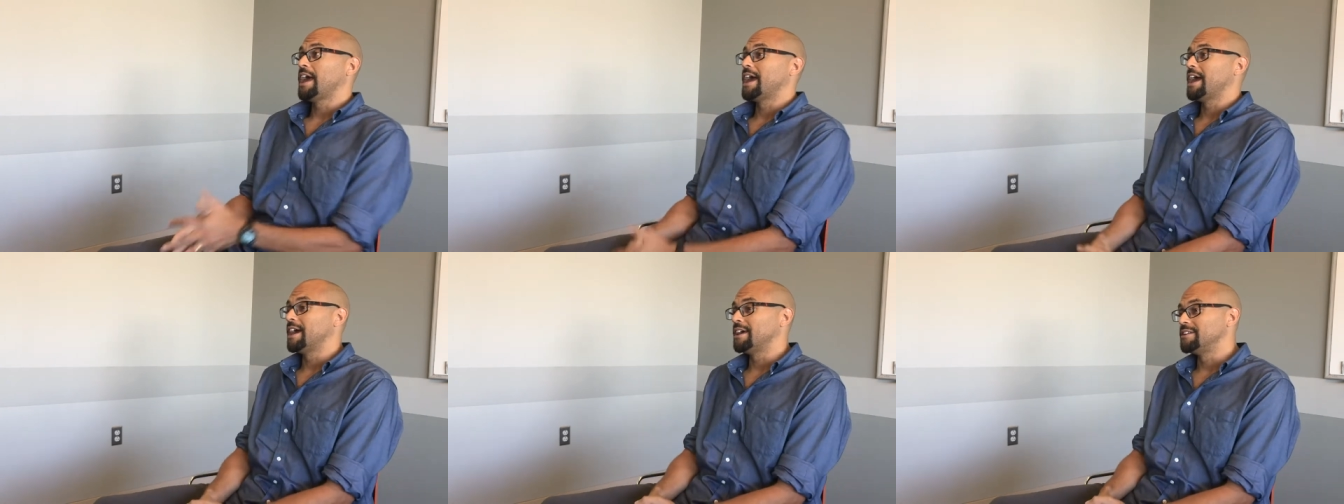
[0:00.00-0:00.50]

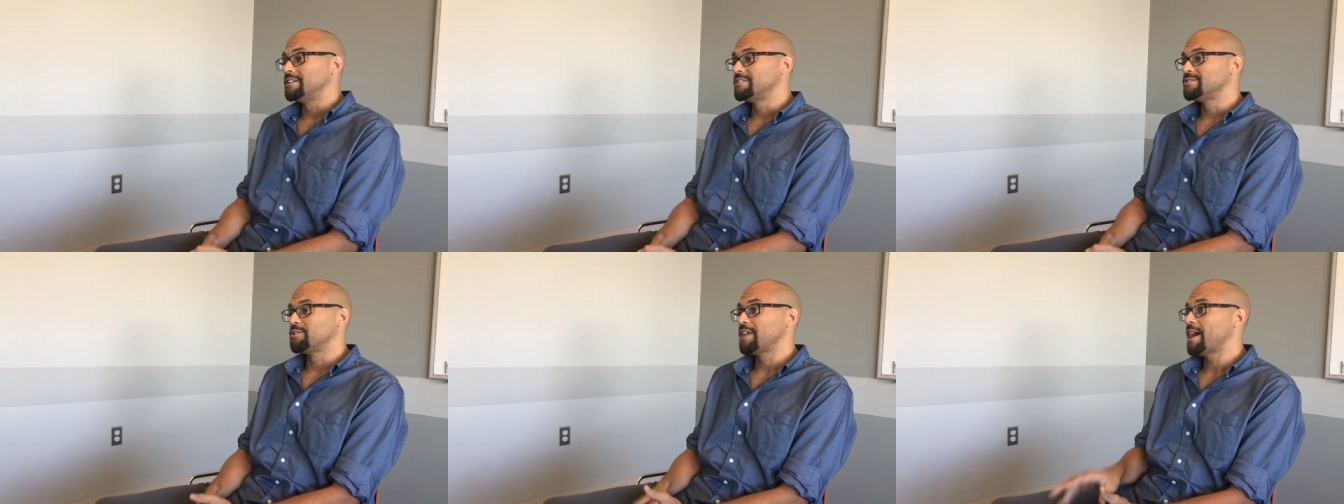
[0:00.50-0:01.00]
And
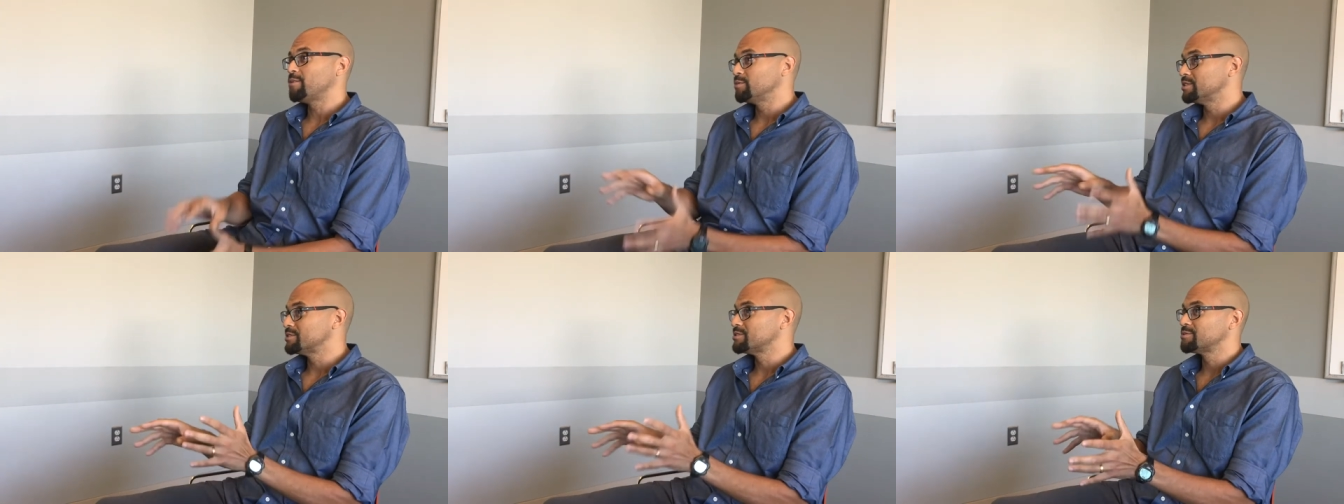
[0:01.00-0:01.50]
so that
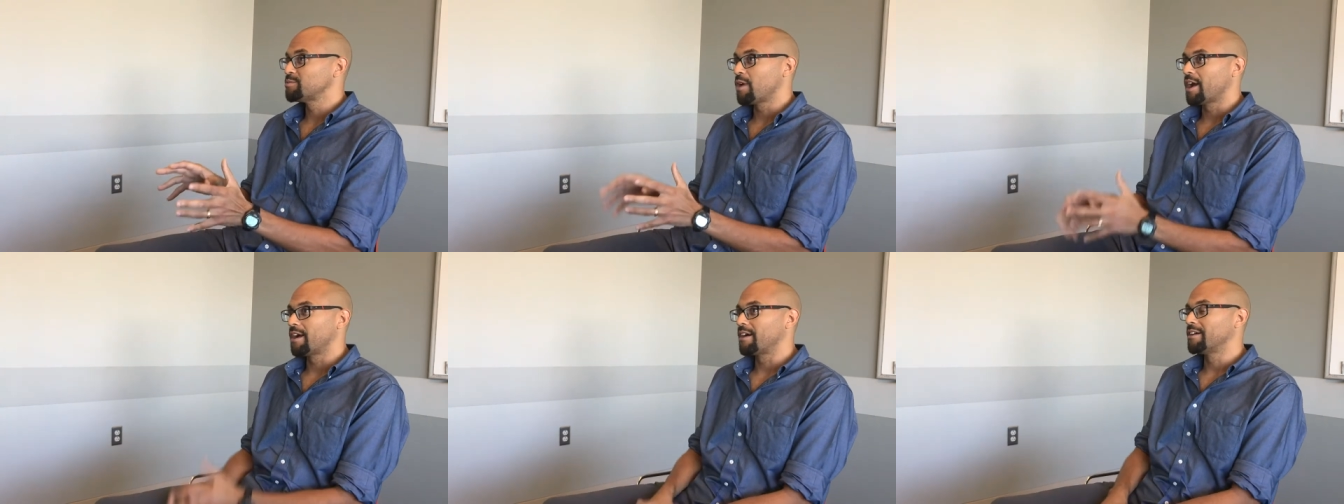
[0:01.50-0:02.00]
was
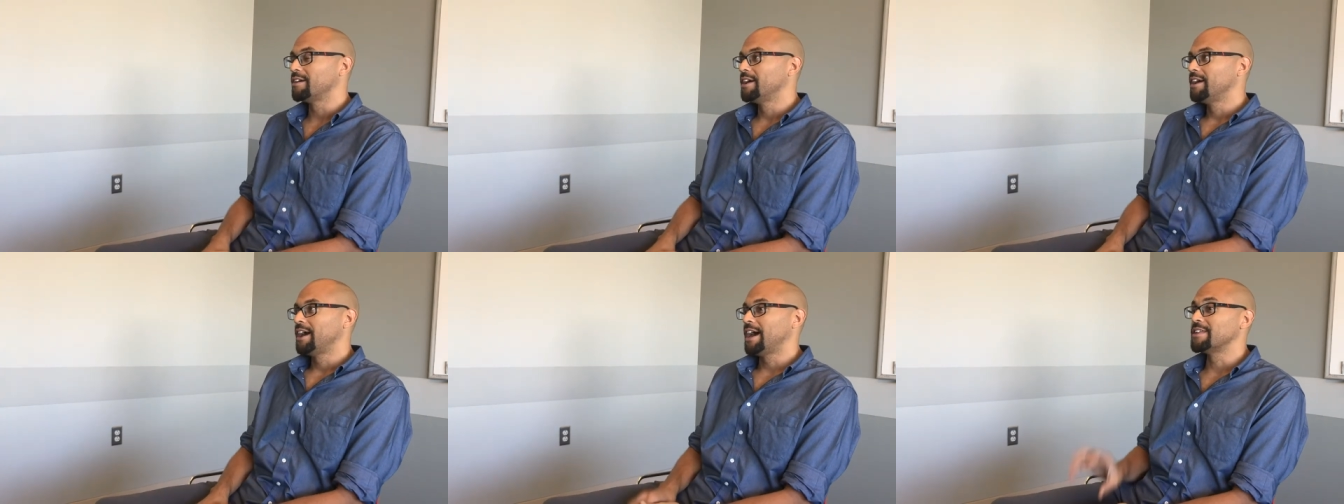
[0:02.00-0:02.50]

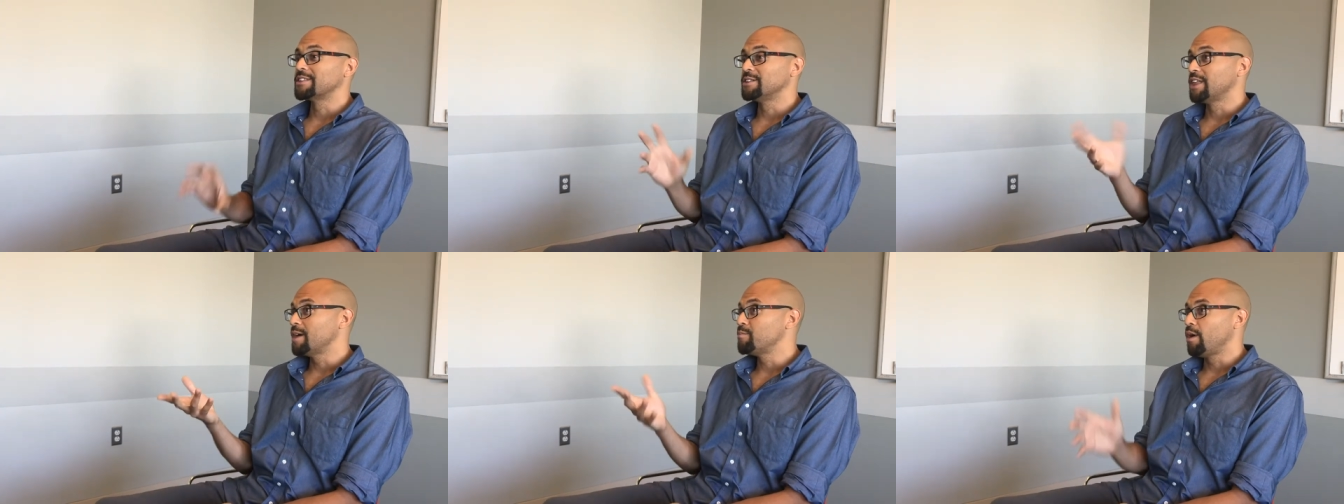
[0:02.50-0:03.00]
where I think the
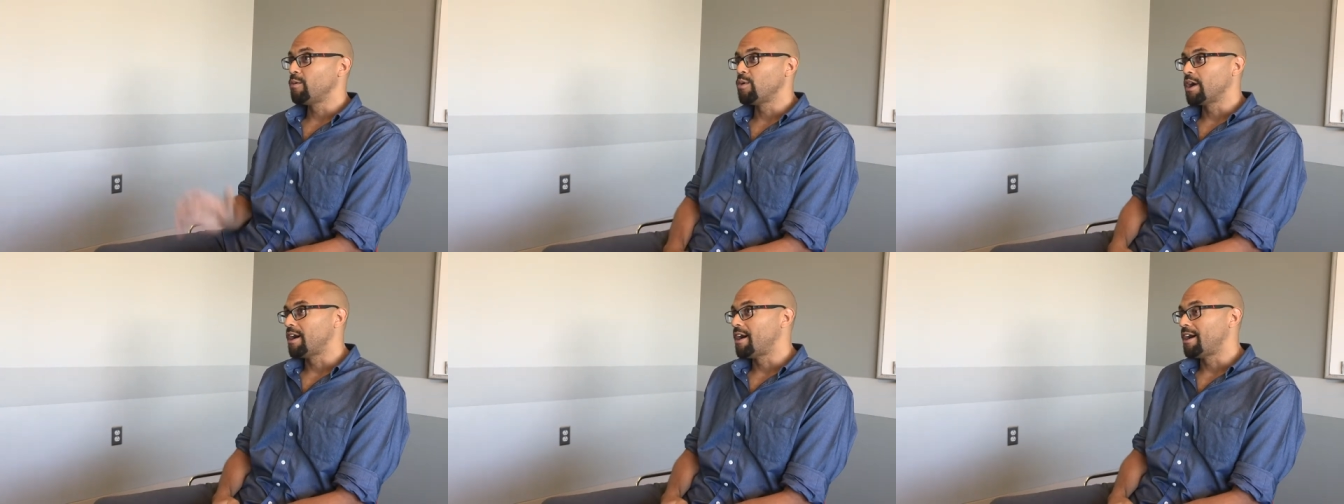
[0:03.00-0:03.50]
light bulb
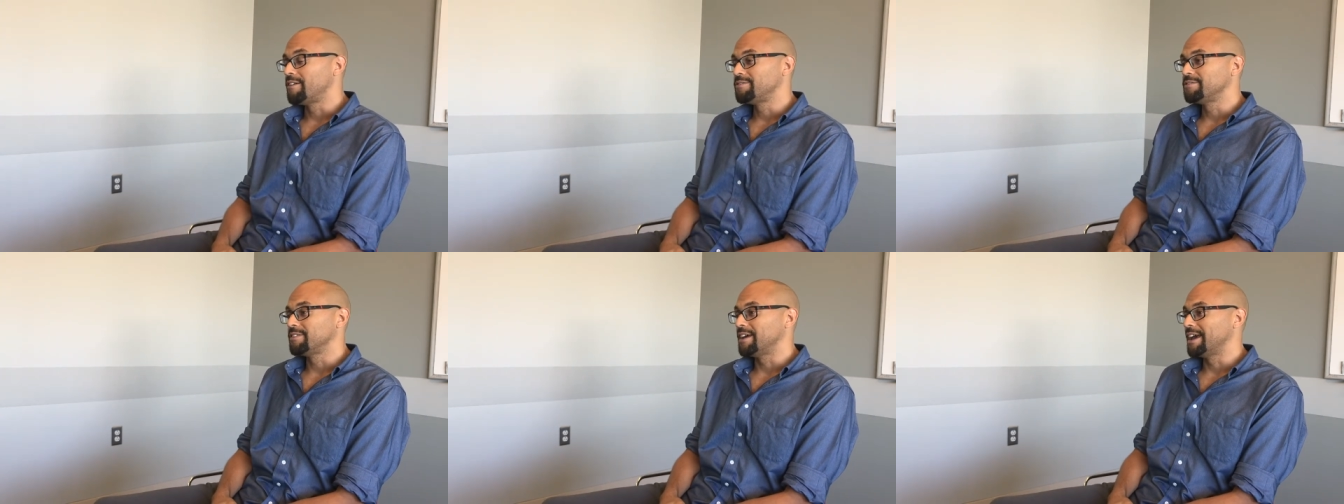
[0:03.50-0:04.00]
went off
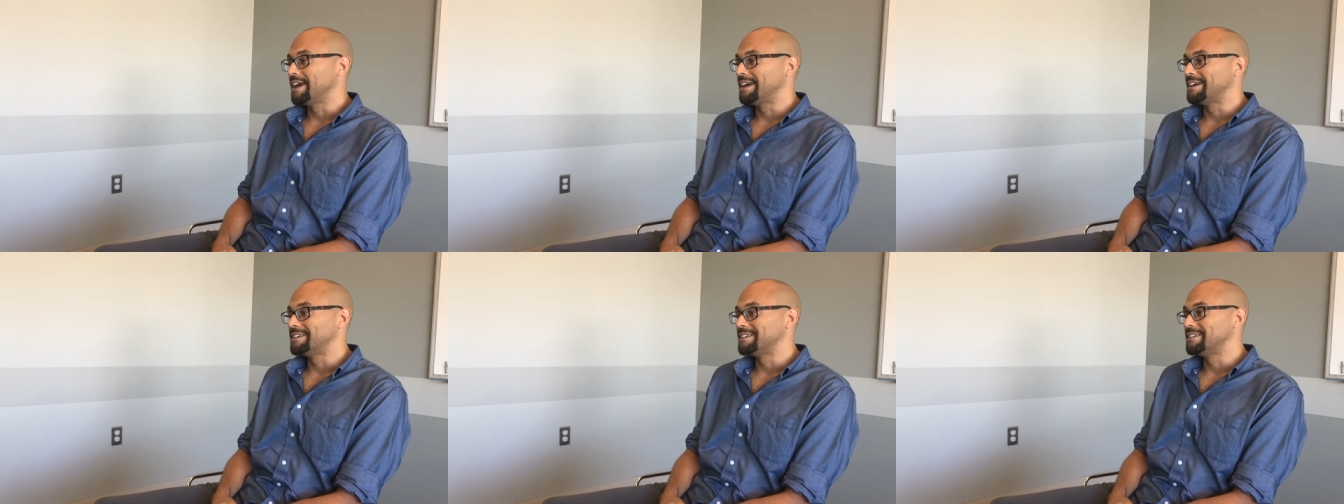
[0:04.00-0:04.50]

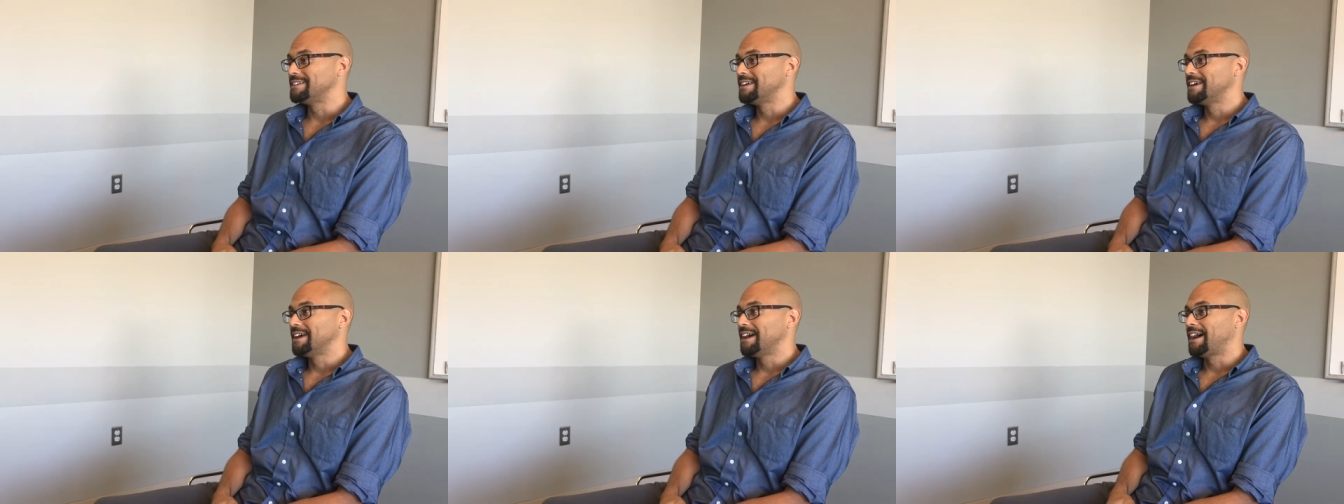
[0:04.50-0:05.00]
and
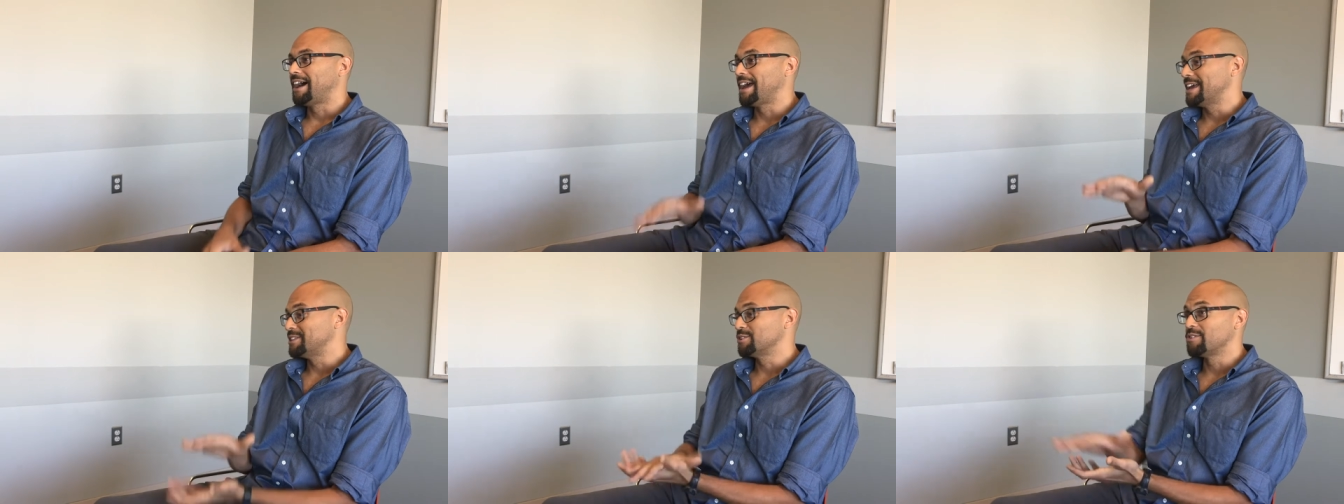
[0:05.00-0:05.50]
I
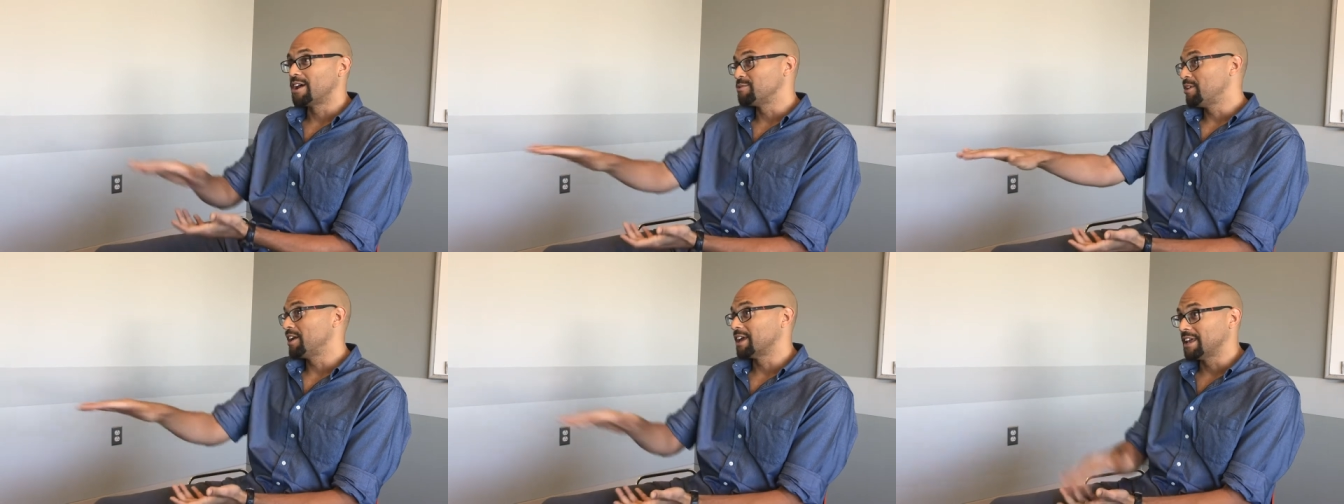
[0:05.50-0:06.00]
hit the
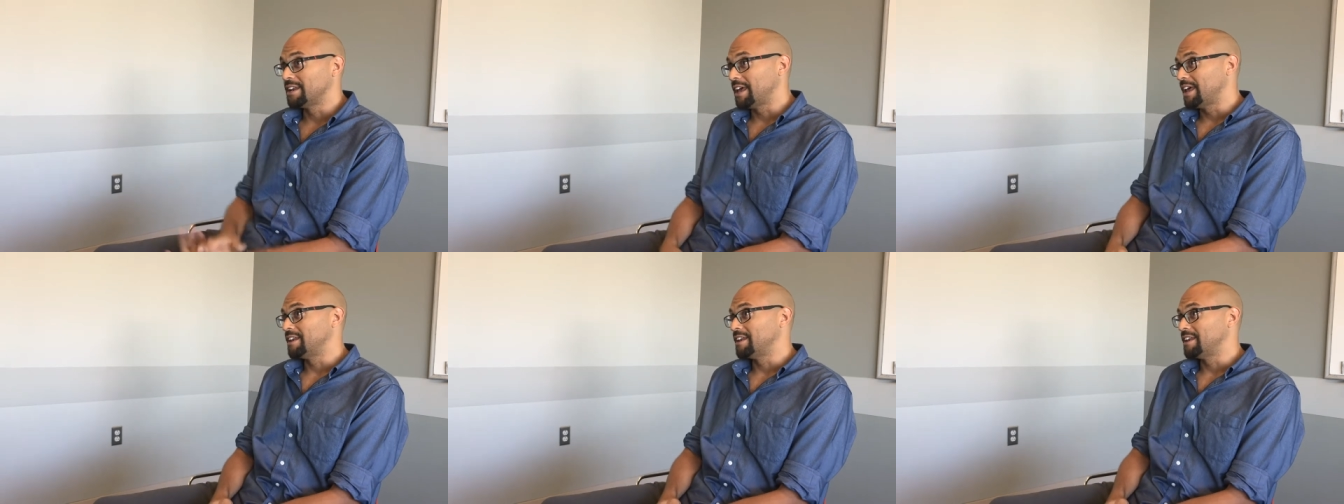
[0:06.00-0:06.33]
ground running and,